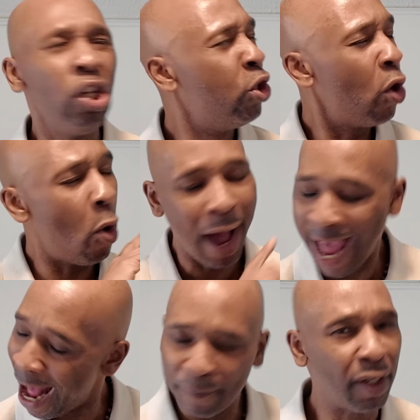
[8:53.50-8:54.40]
you don't
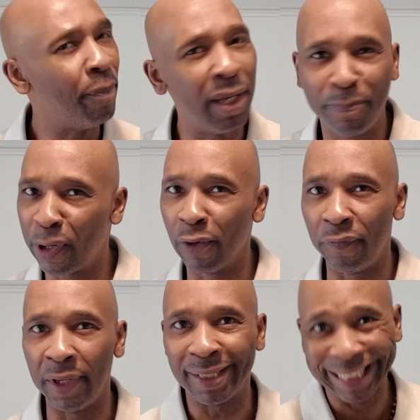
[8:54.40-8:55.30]
have to be
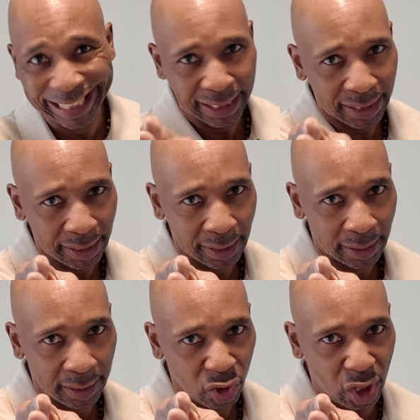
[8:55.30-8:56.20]
perfect.
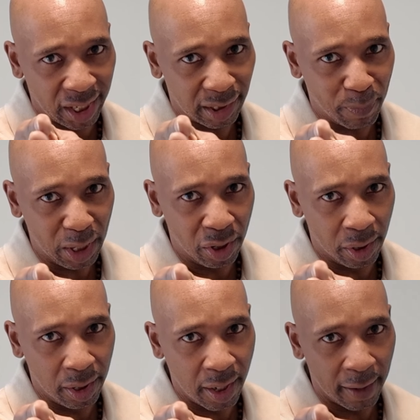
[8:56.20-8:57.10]
Just be
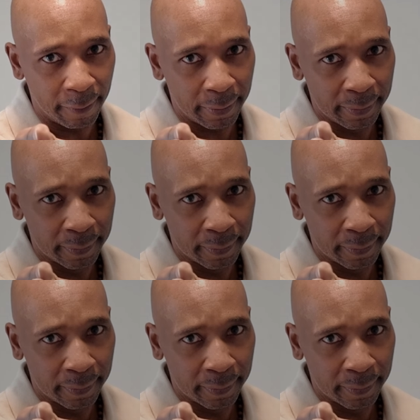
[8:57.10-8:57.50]
good enough.